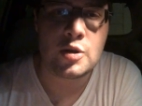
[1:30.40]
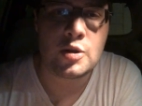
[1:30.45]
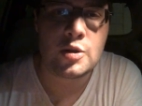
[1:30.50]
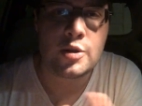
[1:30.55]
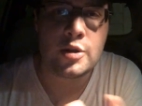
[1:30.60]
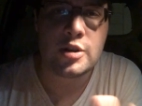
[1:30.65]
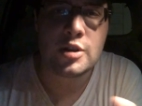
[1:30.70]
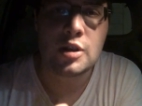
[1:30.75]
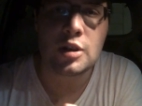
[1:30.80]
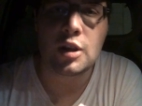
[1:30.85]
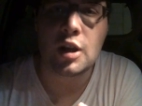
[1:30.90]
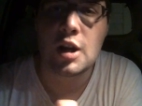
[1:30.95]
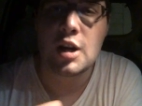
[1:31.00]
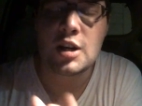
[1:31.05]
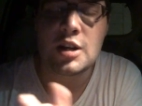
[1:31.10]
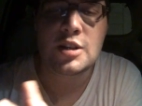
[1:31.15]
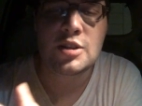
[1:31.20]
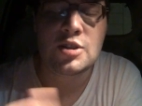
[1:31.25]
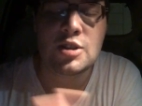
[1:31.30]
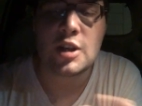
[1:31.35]
There's a lot
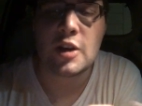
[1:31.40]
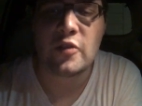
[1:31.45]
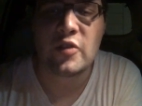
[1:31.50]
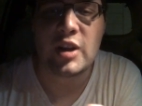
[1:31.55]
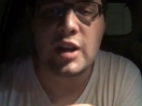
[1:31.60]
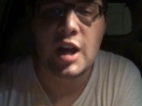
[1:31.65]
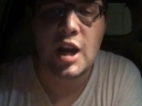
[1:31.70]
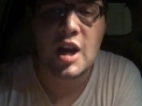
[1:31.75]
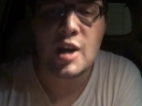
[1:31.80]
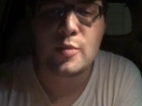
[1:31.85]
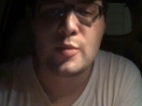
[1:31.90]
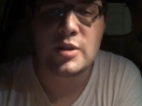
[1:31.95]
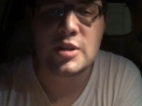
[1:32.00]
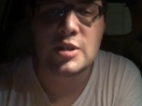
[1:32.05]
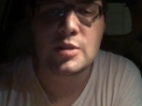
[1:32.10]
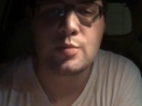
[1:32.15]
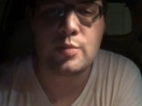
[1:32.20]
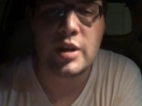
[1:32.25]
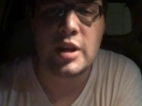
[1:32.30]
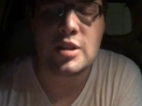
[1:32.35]
of stuff that happens.
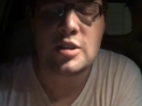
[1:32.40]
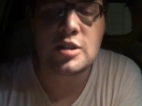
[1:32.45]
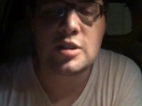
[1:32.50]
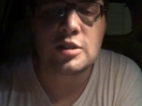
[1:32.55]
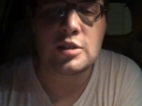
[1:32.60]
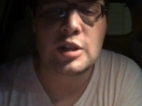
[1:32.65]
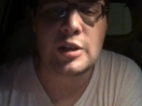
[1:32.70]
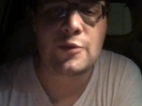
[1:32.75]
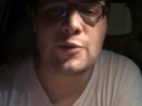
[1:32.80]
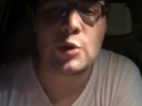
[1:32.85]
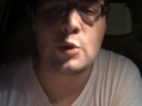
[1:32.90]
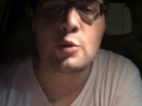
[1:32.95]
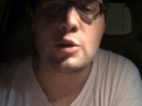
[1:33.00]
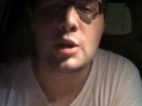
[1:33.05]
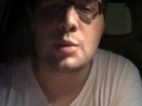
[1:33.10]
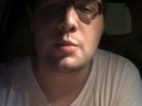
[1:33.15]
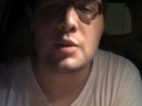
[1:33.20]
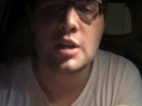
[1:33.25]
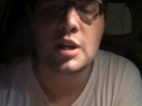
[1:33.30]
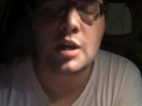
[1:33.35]
Basically, if you want to
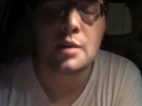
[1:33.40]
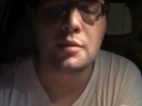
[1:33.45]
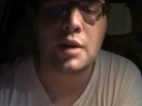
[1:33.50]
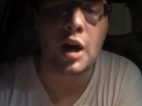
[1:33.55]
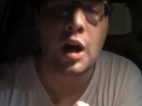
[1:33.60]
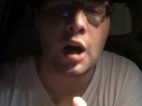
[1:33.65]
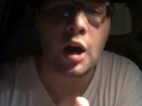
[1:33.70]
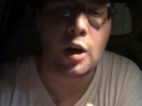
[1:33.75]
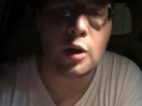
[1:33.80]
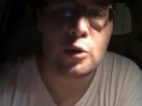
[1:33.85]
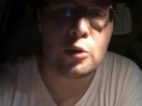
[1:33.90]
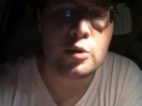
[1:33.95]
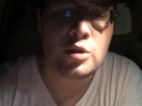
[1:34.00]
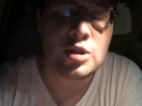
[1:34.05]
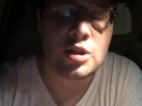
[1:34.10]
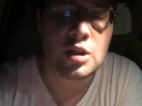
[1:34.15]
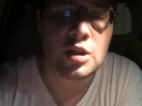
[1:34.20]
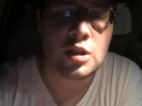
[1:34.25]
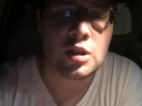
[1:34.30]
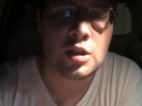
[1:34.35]
become a
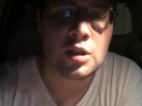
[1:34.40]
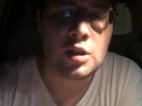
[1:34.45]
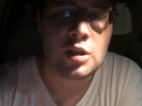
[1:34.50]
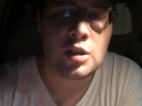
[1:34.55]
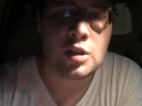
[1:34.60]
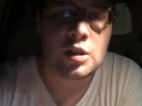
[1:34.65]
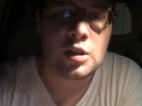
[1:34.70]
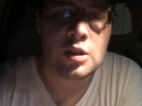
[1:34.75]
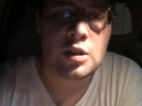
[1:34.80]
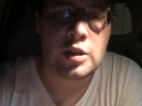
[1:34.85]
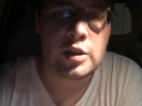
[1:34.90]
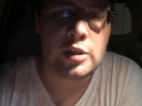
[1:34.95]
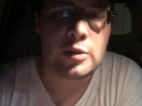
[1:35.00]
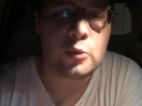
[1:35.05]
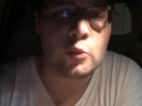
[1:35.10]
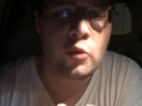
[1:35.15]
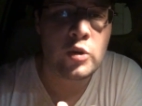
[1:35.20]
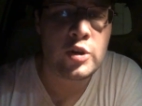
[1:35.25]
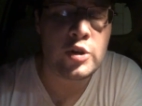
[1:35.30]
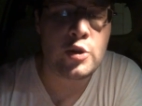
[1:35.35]
host,
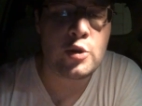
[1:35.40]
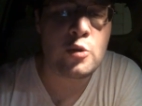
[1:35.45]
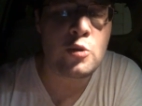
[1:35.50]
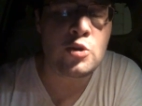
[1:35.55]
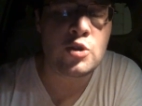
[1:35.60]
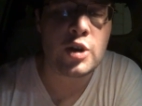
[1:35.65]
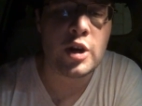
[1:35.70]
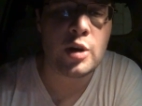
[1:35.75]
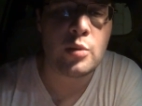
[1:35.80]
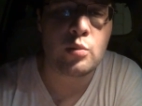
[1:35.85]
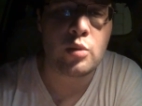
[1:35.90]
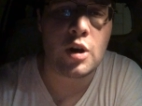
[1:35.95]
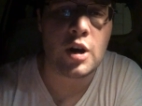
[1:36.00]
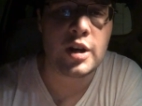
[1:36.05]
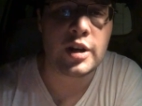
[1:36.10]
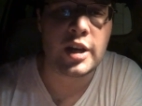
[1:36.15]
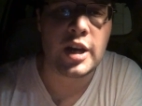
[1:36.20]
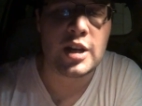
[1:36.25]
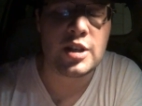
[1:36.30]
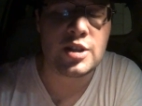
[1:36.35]
when you start
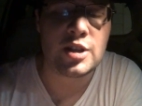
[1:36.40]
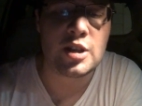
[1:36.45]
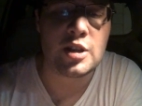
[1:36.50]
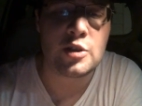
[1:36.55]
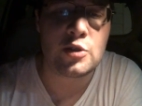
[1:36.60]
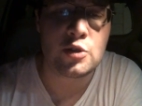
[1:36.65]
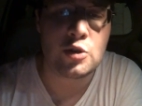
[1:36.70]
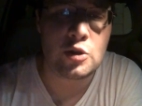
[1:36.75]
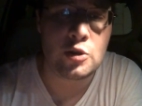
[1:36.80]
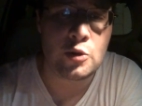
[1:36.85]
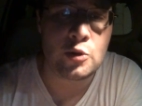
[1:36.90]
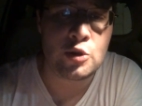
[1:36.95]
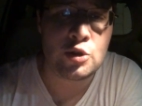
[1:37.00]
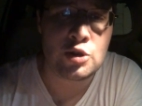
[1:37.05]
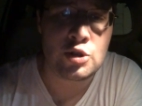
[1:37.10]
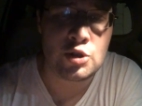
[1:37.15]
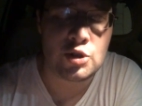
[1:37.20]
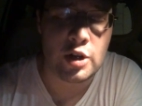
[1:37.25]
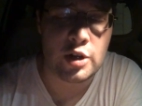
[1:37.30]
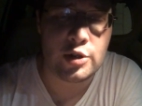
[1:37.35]
broadcasting and you
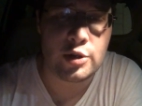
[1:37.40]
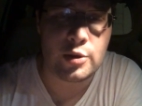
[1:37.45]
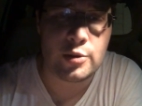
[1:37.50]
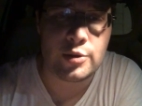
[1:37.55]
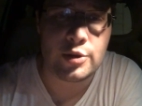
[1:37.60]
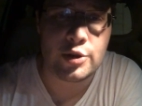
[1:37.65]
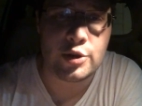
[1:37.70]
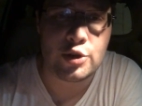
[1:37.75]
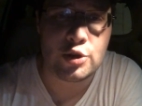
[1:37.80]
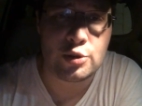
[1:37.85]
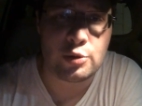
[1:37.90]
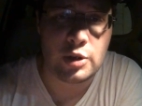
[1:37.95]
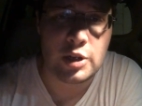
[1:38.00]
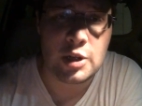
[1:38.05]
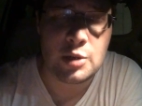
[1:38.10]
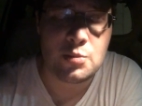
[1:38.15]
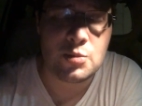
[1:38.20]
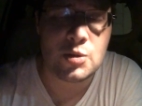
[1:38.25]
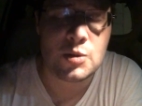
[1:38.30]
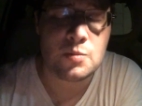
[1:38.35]
start doing your
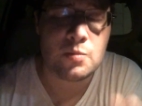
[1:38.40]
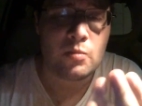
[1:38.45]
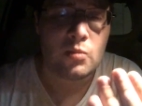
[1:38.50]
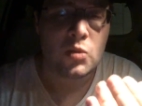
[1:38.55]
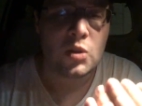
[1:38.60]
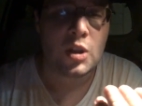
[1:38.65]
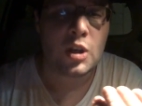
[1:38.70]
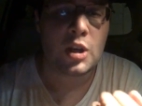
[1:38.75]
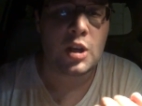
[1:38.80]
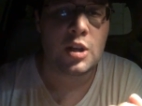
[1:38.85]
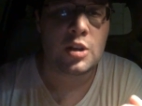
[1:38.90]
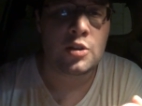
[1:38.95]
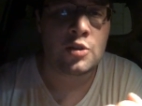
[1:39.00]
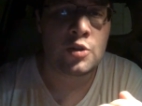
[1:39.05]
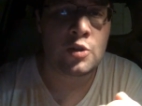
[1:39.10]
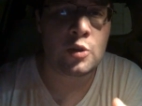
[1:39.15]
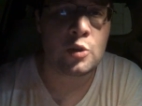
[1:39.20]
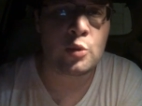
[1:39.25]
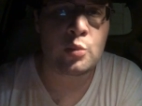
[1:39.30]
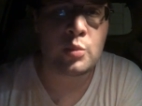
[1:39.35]
streams,
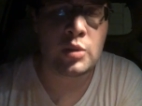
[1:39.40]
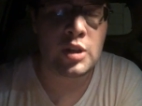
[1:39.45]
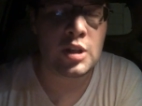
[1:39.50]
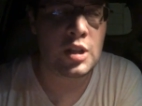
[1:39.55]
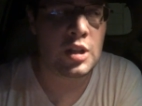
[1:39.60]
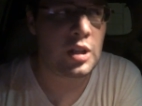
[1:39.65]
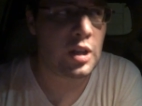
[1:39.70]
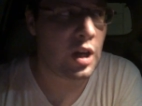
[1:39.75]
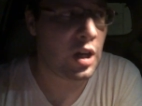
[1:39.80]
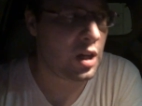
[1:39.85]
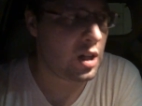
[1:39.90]
you'll be